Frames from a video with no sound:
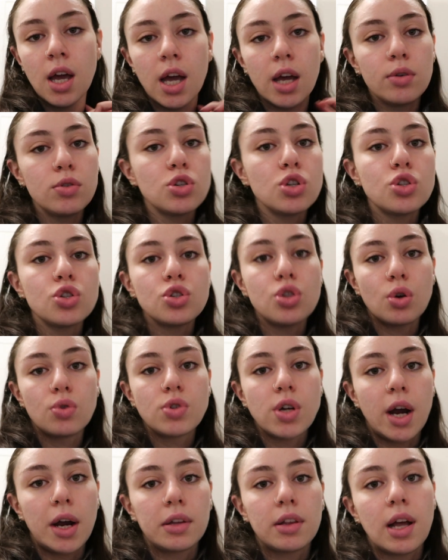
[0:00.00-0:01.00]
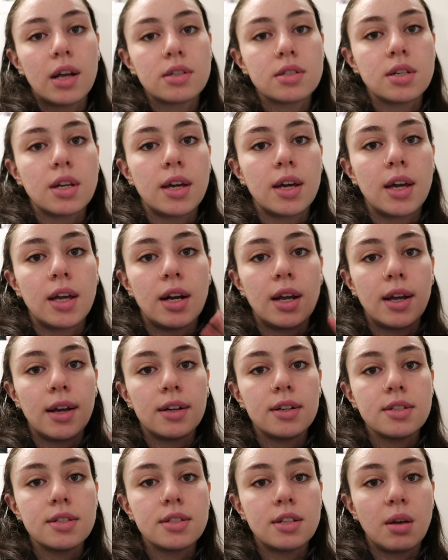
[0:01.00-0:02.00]
I was just so tired last night and I
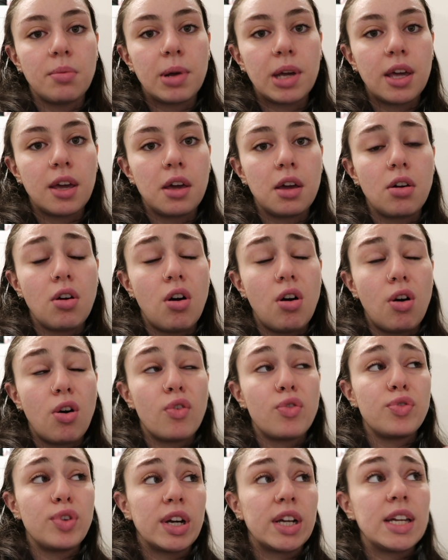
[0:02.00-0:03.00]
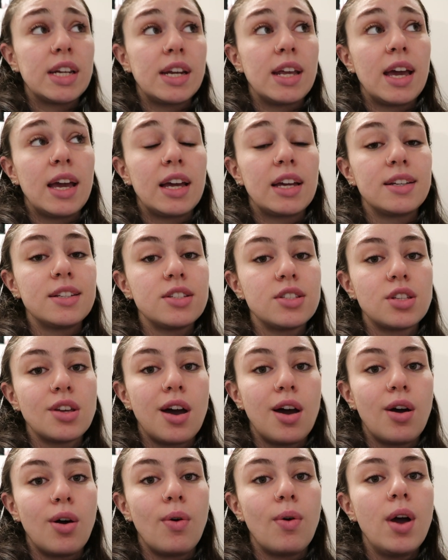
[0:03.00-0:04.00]
had a stomach ache all freaking day,
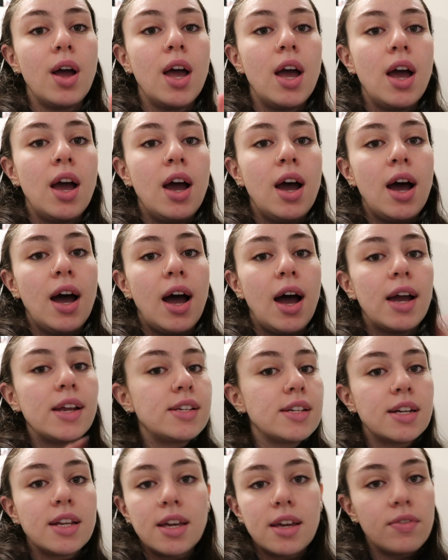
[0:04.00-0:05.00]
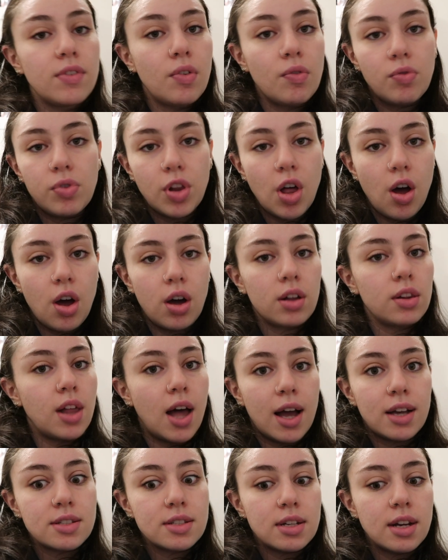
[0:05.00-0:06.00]
so I didn't even vlog
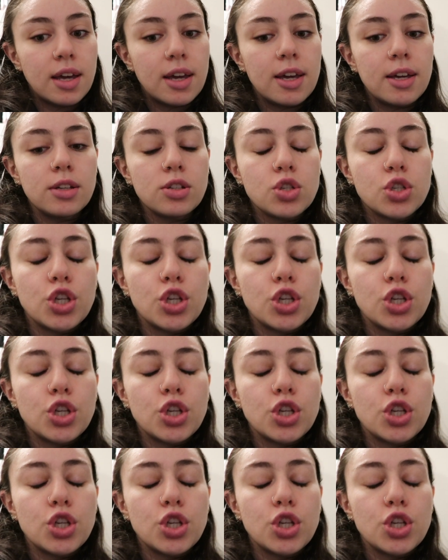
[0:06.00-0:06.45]
last night.